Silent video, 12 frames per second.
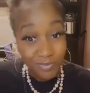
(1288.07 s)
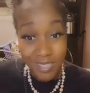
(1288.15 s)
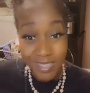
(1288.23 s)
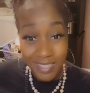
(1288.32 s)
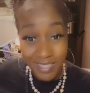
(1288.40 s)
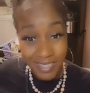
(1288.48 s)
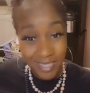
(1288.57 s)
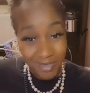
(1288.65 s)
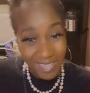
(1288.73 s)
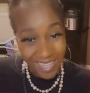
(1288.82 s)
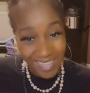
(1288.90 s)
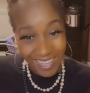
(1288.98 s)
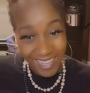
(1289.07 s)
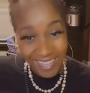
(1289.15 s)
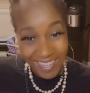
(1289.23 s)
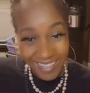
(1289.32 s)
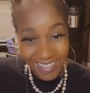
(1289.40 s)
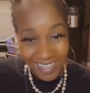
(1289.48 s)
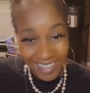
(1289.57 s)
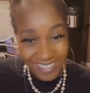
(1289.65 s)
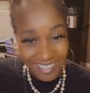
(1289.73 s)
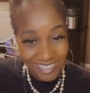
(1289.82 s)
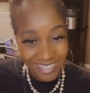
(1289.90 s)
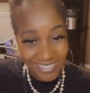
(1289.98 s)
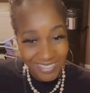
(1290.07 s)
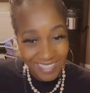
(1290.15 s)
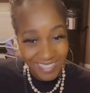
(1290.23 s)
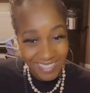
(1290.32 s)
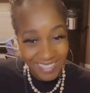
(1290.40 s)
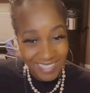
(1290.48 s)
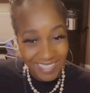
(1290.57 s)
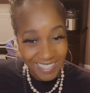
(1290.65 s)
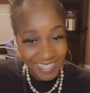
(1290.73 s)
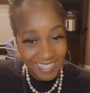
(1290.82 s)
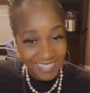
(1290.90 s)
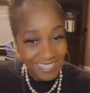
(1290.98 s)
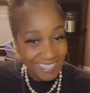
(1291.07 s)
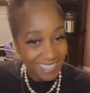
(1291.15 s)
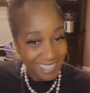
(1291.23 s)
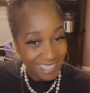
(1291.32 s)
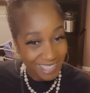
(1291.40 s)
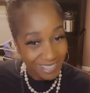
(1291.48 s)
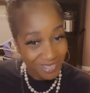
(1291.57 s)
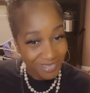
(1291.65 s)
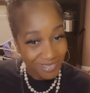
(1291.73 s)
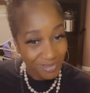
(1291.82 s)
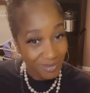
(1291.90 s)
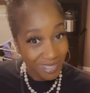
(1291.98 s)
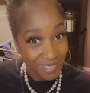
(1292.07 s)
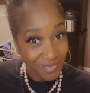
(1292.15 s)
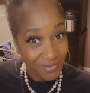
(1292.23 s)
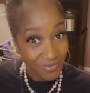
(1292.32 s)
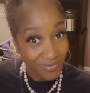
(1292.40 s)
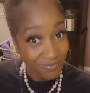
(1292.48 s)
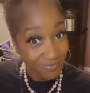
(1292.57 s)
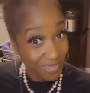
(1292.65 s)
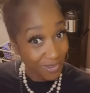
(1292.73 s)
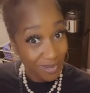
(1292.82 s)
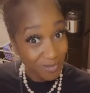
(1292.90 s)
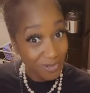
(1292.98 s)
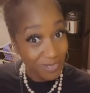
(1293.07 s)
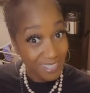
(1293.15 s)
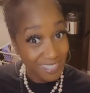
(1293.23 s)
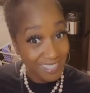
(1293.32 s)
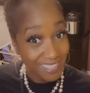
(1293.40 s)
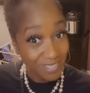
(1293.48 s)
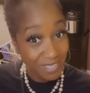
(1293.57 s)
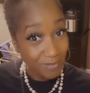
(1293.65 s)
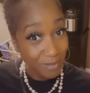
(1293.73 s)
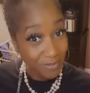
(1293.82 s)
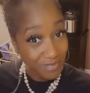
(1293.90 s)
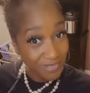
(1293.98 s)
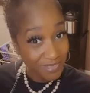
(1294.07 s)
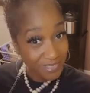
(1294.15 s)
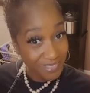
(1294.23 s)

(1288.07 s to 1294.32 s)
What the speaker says: This is going, hey, how you doing? GQ12. Oh, I'm gorgeous. You see my pearls?